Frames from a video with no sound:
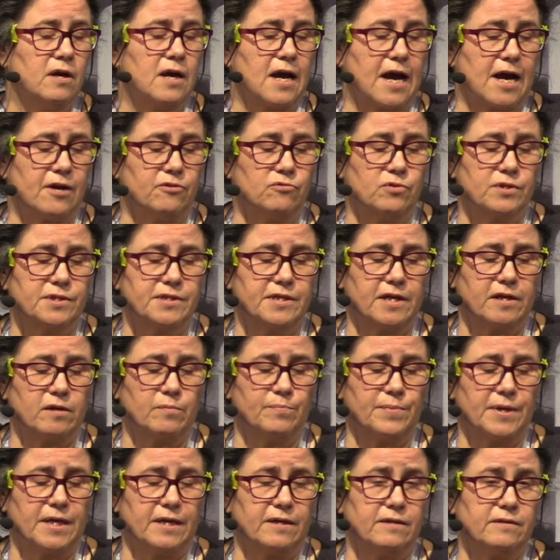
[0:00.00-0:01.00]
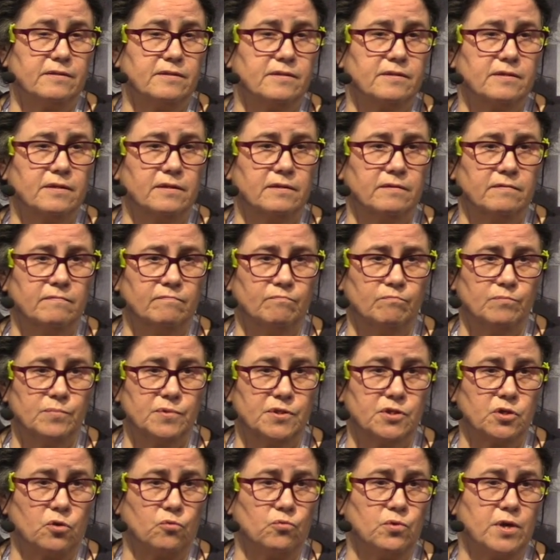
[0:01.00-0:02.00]
address database,
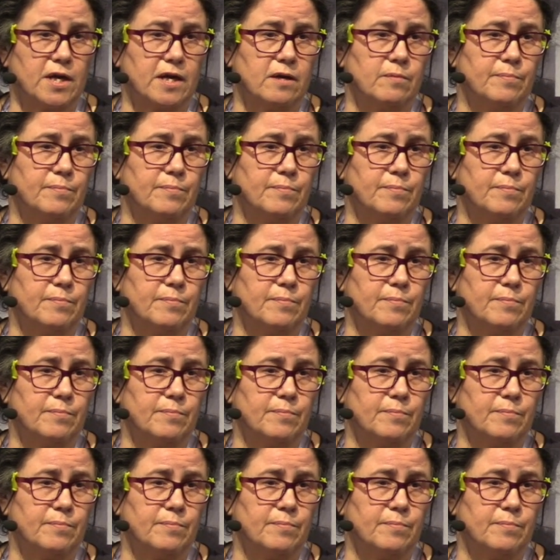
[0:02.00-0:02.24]
zone